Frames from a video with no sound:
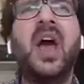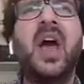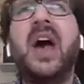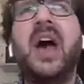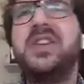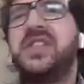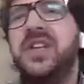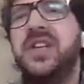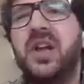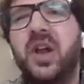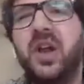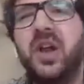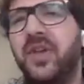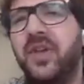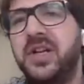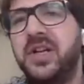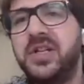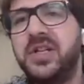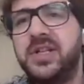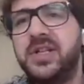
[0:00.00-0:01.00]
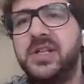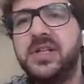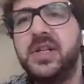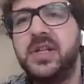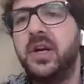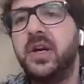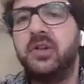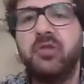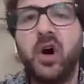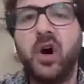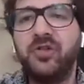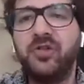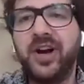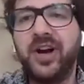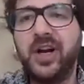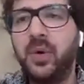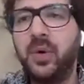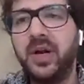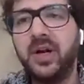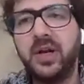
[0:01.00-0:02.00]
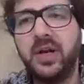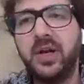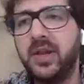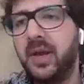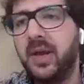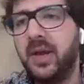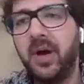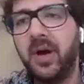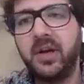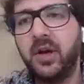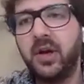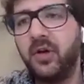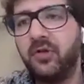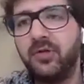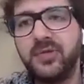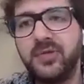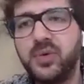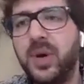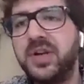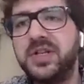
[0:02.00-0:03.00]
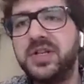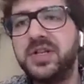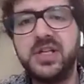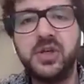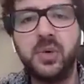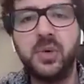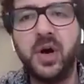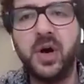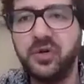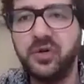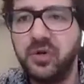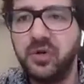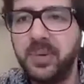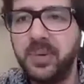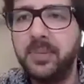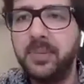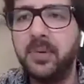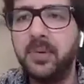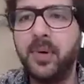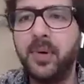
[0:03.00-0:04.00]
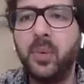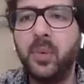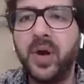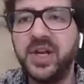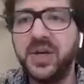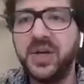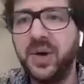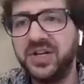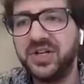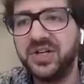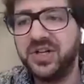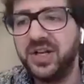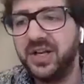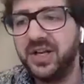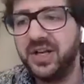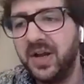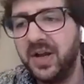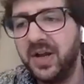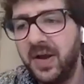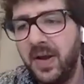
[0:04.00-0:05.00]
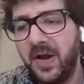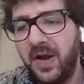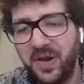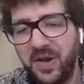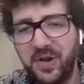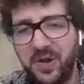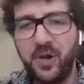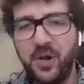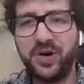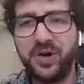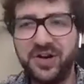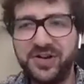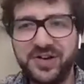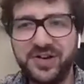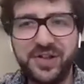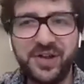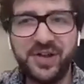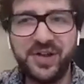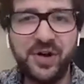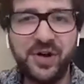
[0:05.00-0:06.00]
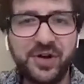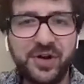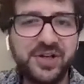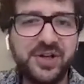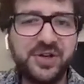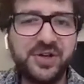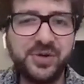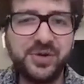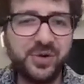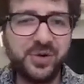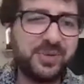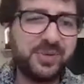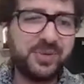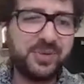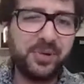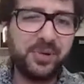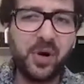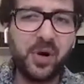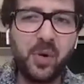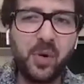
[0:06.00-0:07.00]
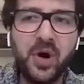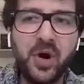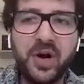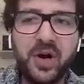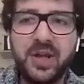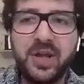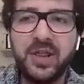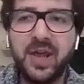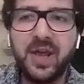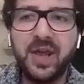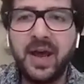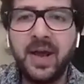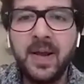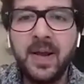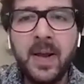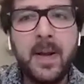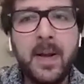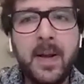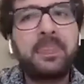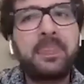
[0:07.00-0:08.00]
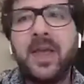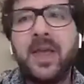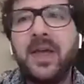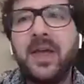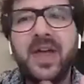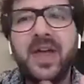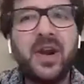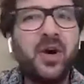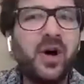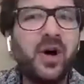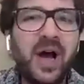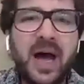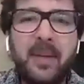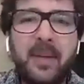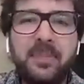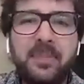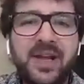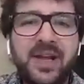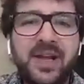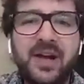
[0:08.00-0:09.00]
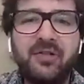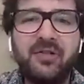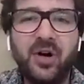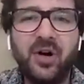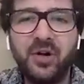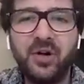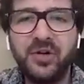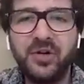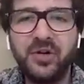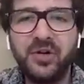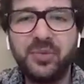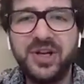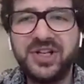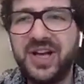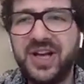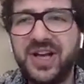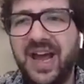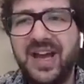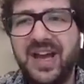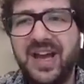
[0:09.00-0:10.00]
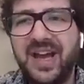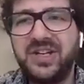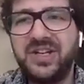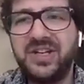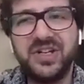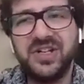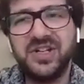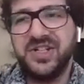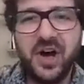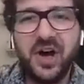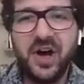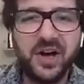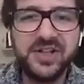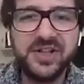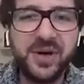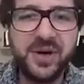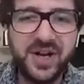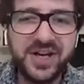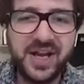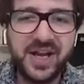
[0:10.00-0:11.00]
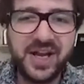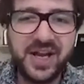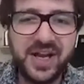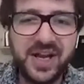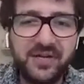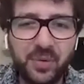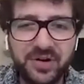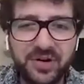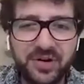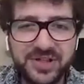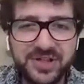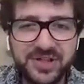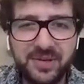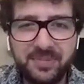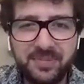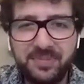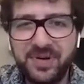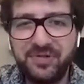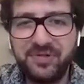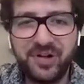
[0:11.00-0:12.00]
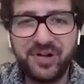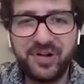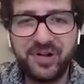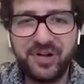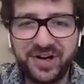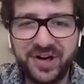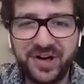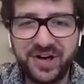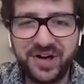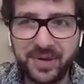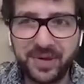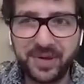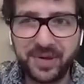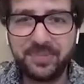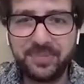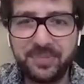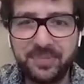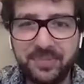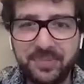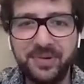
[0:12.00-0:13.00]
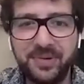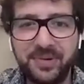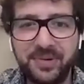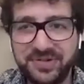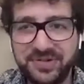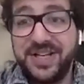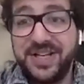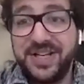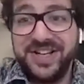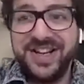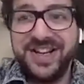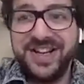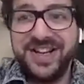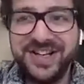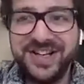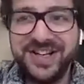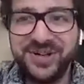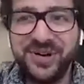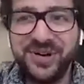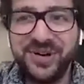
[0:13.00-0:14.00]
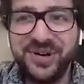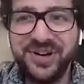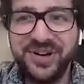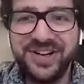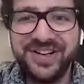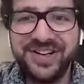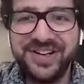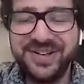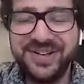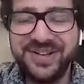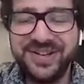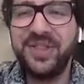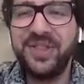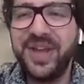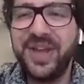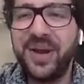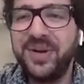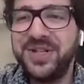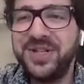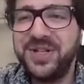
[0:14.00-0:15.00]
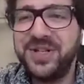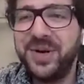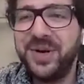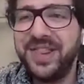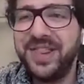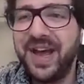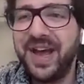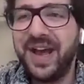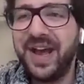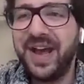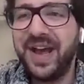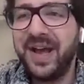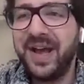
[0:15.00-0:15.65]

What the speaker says: I see a lot of agencies that grow very quickly and they might go from 20 to 100 people, but when you actually look under the hood and you talk to people who are working there, they're not happy in their roles, which just sucks. I'd never want to be running a company where people didn't enjoy what they were doing there.